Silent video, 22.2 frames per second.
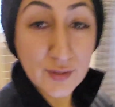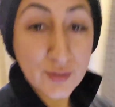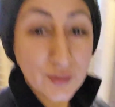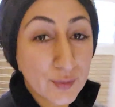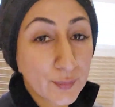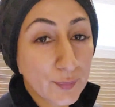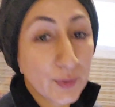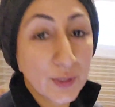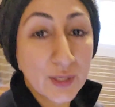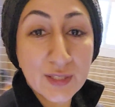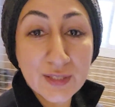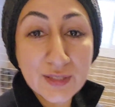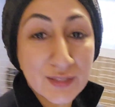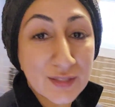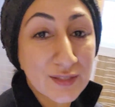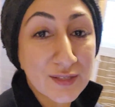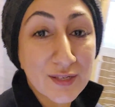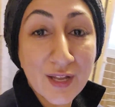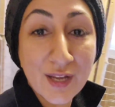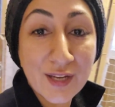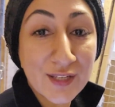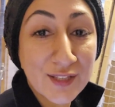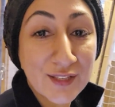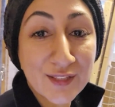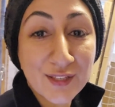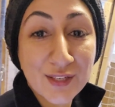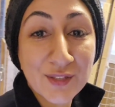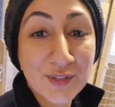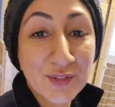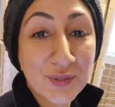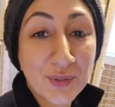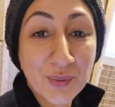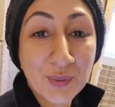This place is nice
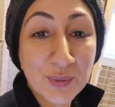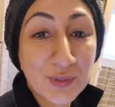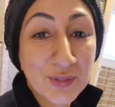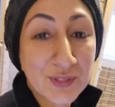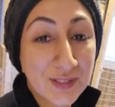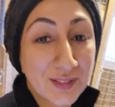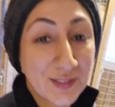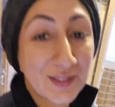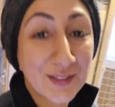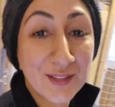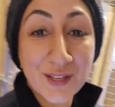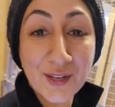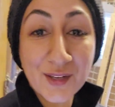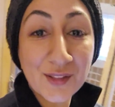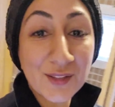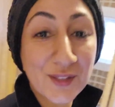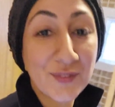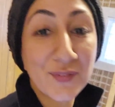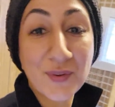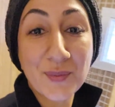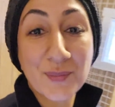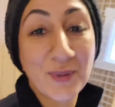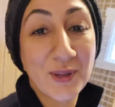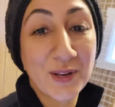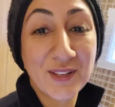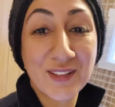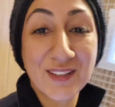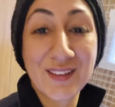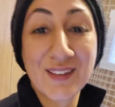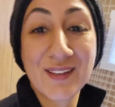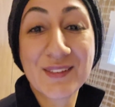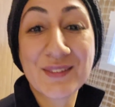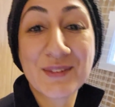and toasty. They're living
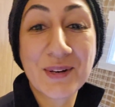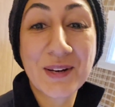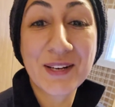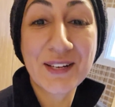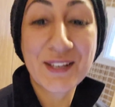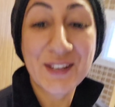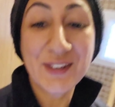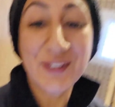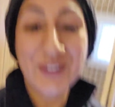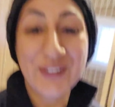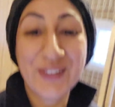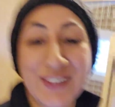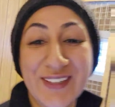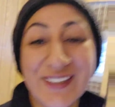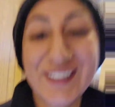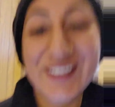better than us right now.